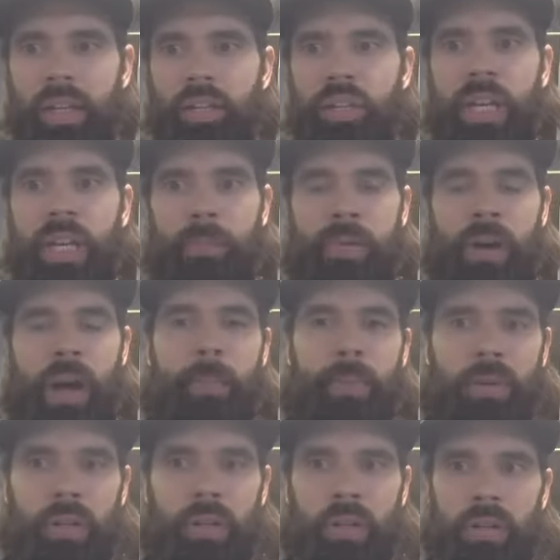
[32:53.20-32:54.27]
you get
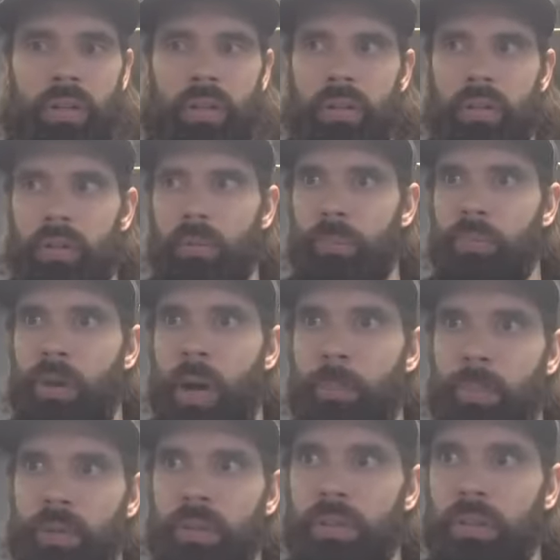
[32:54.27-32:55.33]
proper
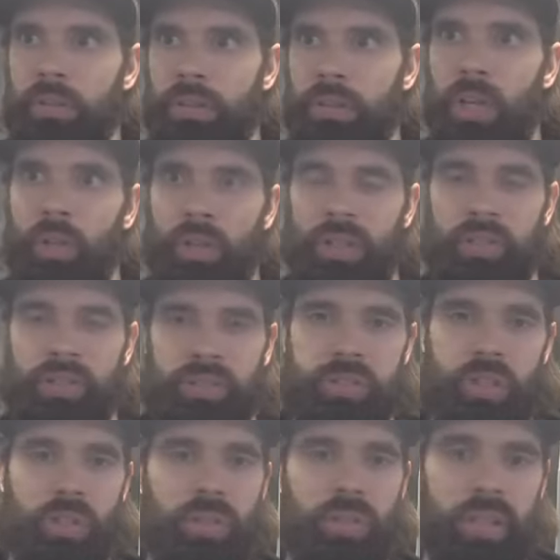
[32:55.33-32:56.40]
load and
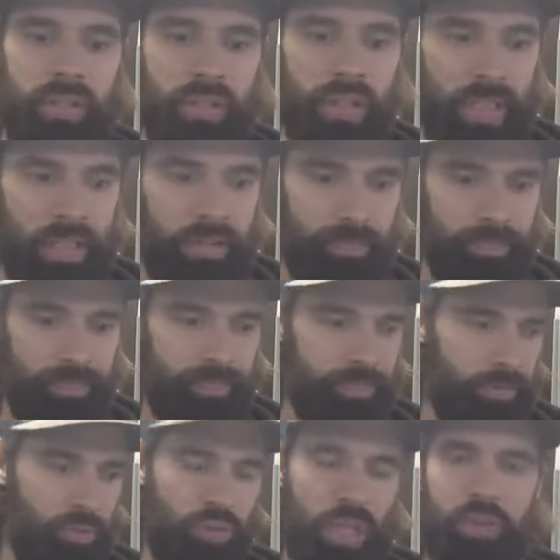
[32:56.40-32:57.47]
disload and
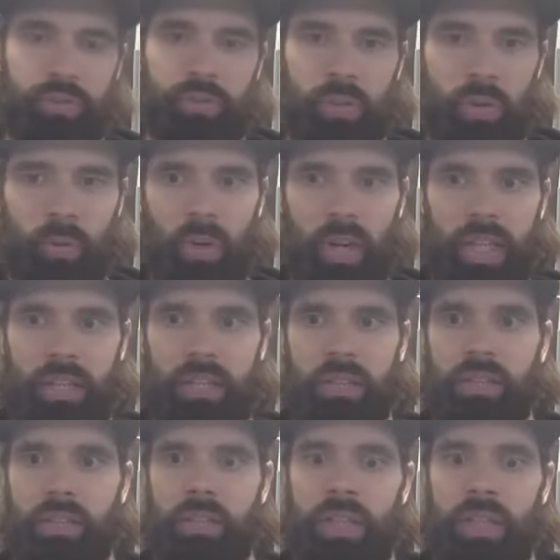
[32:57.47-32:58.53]
transfer of weight,
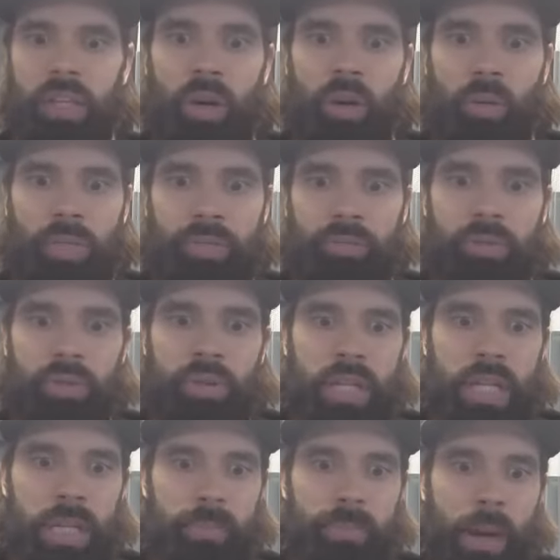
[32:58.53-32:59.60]
through
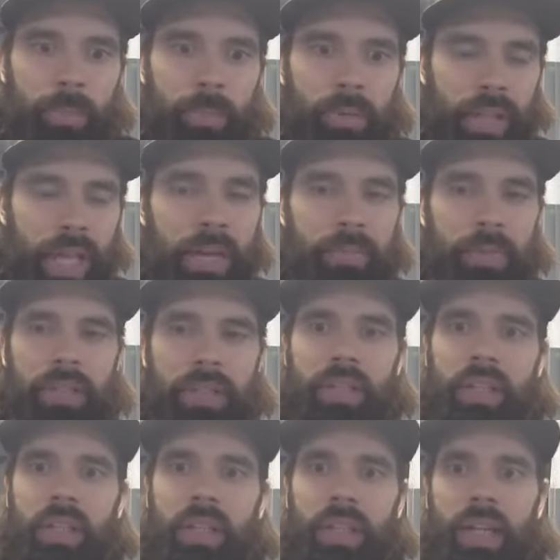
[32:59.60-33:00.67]
the proper alignment,
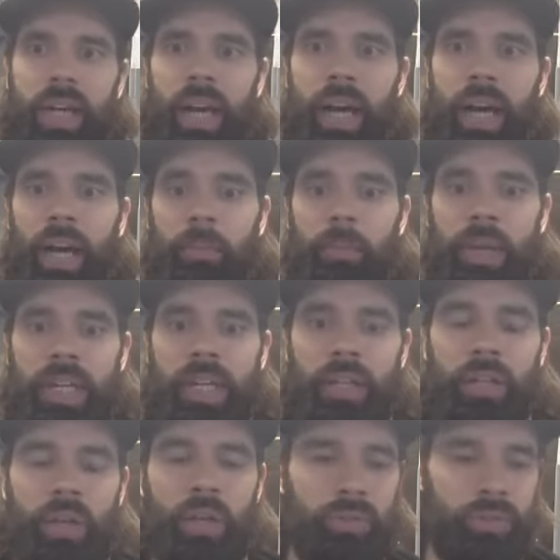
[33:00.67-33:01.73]
and it
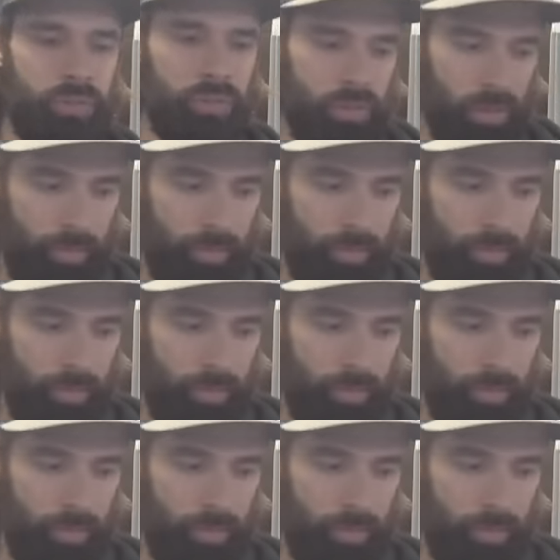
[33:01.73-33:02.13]
goes through the